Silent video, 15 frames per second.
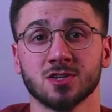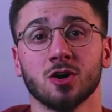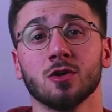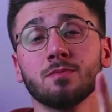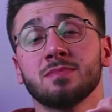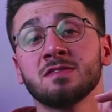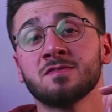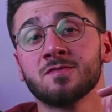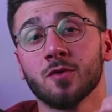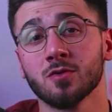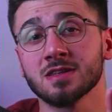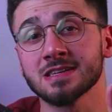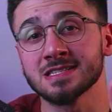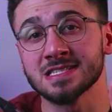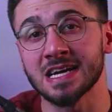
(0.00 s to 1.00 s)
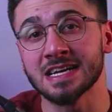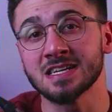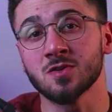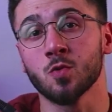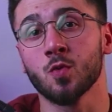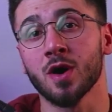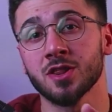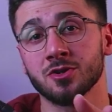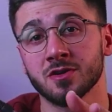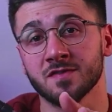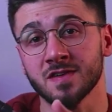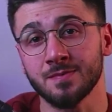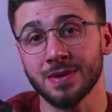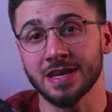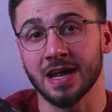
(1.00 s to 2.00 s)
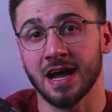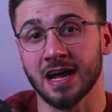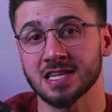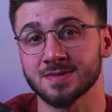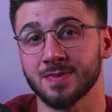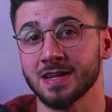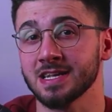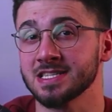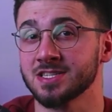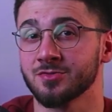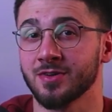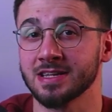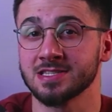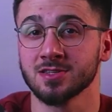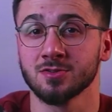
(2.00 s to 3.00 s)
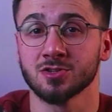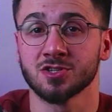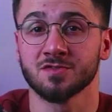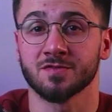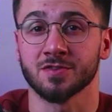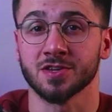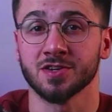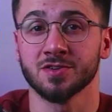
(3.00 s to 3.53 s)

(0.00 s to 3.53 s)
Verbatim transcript: So before deciding whether a V P N hotspot is the right solution for